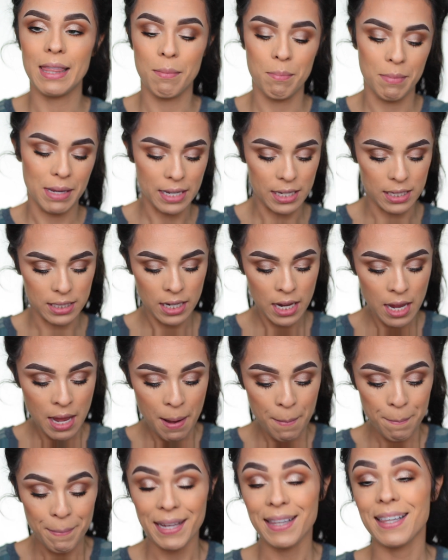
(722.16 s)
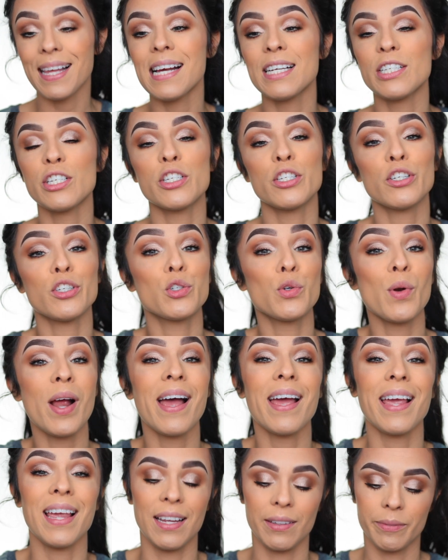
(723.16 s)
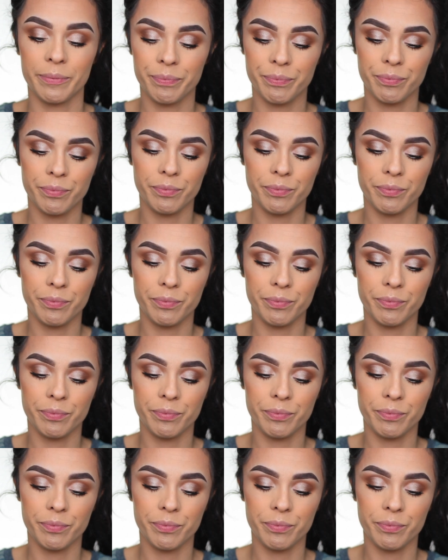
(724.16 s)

them because my lashes are drying.